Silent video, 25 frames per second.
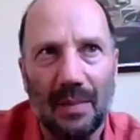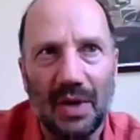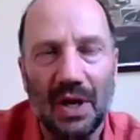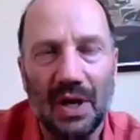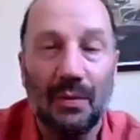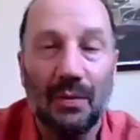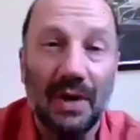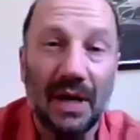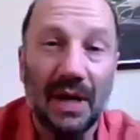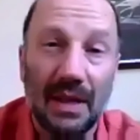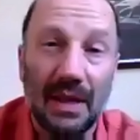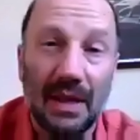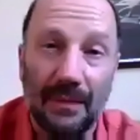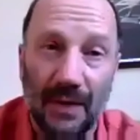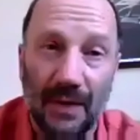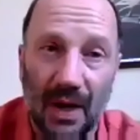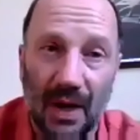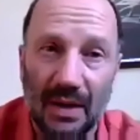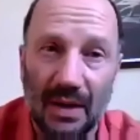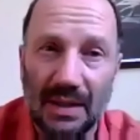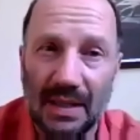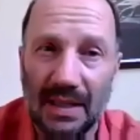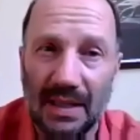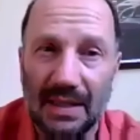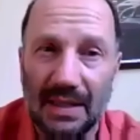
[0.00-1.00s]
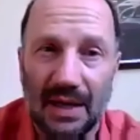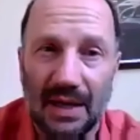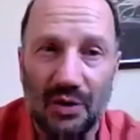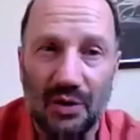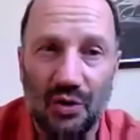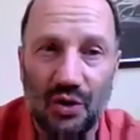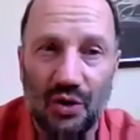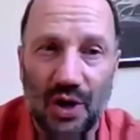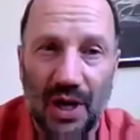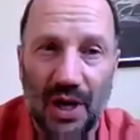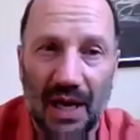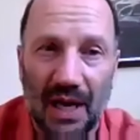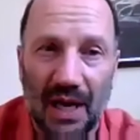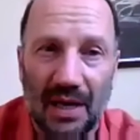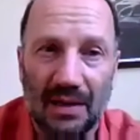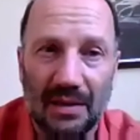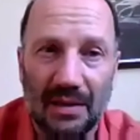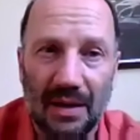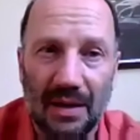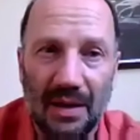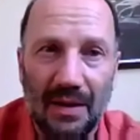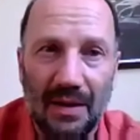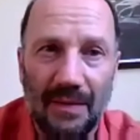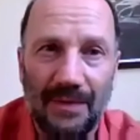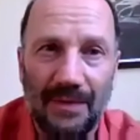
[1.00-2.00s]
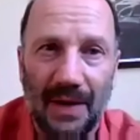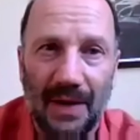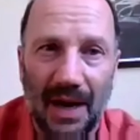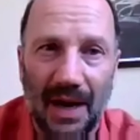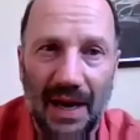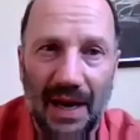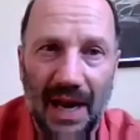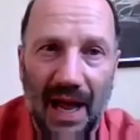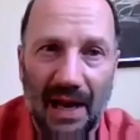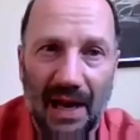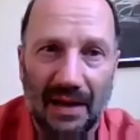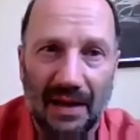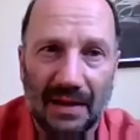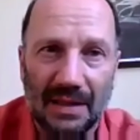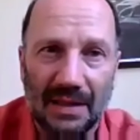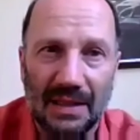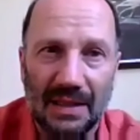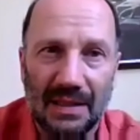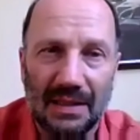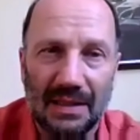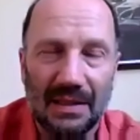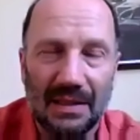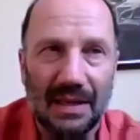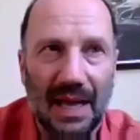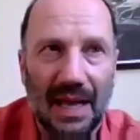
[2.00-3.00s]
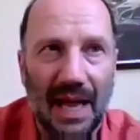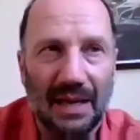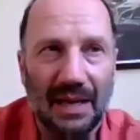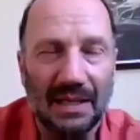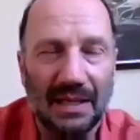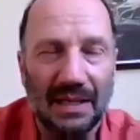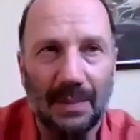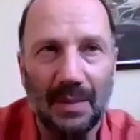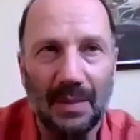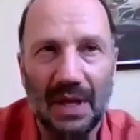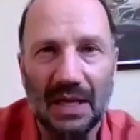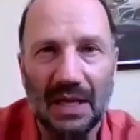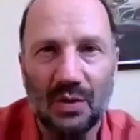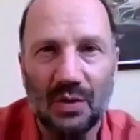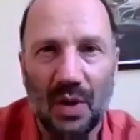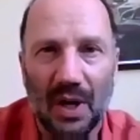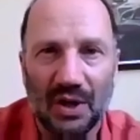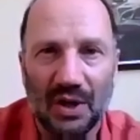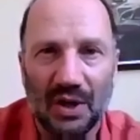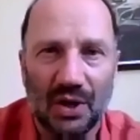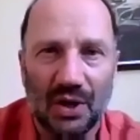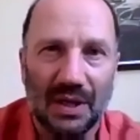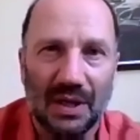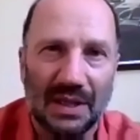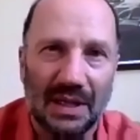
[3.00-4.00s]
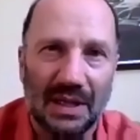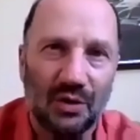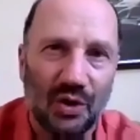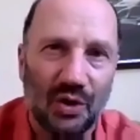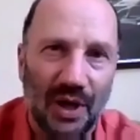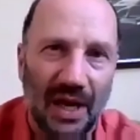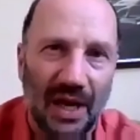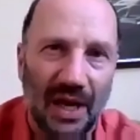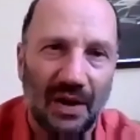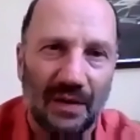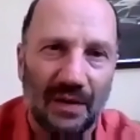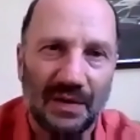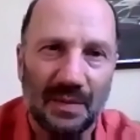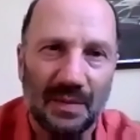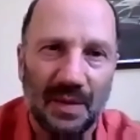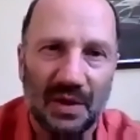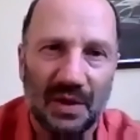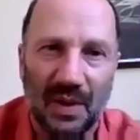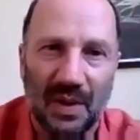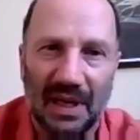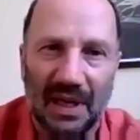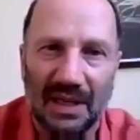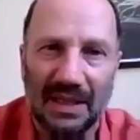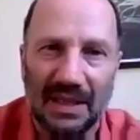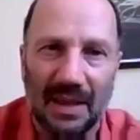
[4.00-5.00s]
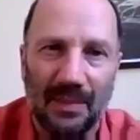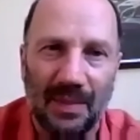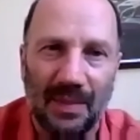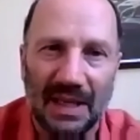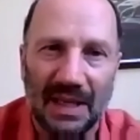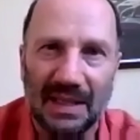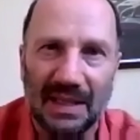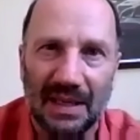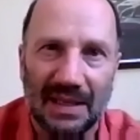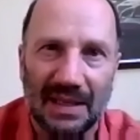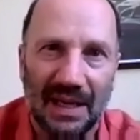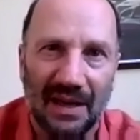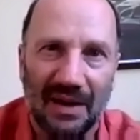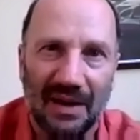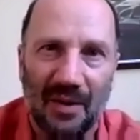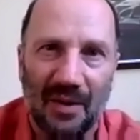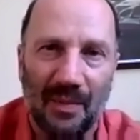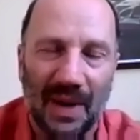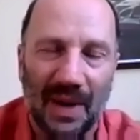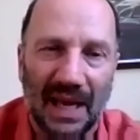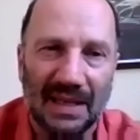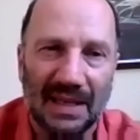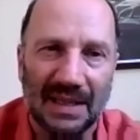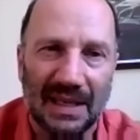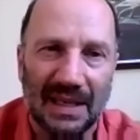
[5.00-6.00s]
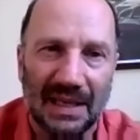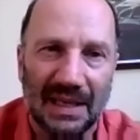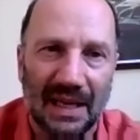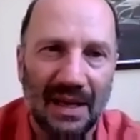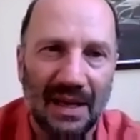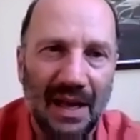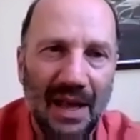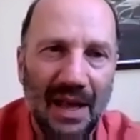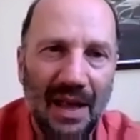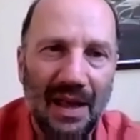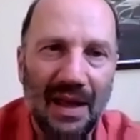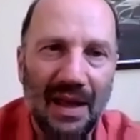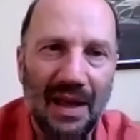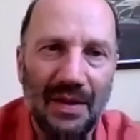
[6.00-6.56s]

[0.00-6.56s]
you know, really the advances in trade finance and some of these questions, the trade-offs between simplicity and complexity.